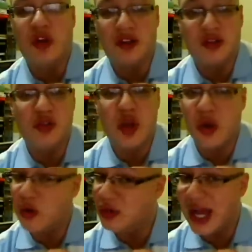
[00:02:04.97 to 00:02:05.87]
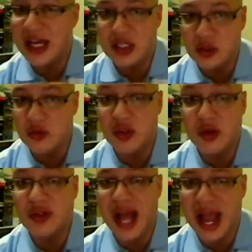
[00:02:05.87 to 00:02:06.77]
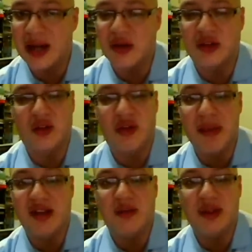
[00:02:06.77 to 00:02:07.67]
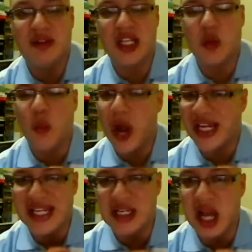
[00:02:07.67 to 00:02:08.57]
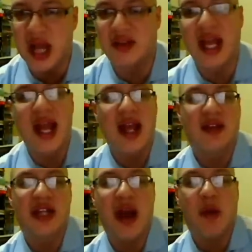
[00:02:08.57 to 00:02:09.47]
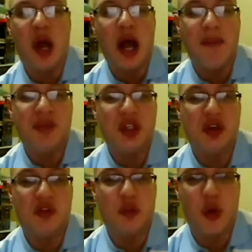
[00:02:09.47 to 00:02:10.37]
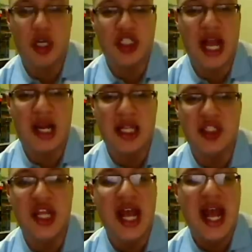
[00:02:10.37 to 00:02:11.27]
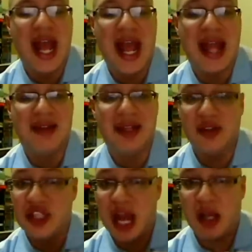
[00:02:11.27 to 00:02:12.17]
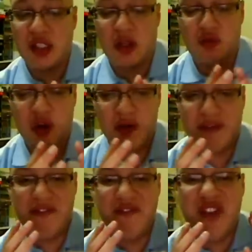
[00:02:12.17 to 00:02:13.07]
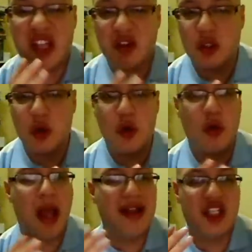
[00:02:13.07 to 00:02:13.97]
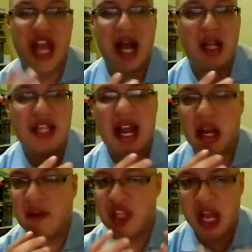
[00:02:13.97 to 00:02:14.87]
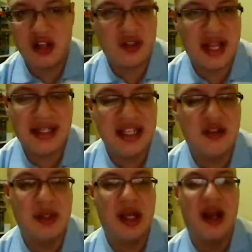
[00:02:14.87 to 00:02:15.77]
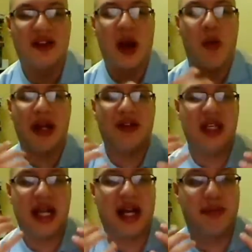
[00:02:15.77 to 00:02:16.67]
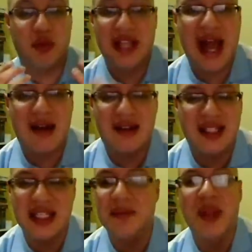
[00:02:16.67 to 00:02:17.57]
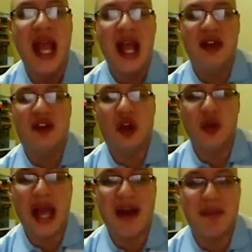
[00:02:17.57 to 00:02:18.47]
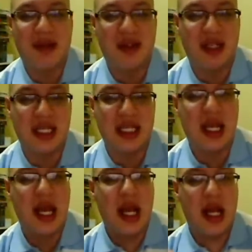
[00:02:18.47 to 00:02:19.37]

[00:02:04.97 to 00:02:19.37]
Russell knows how to use those idols, so it remains to be seen what he does. So now we're up to the reward challenge, and this challenge is a very physical challenge. I love challenges like these because I want to see a lot of brutality. So you have basically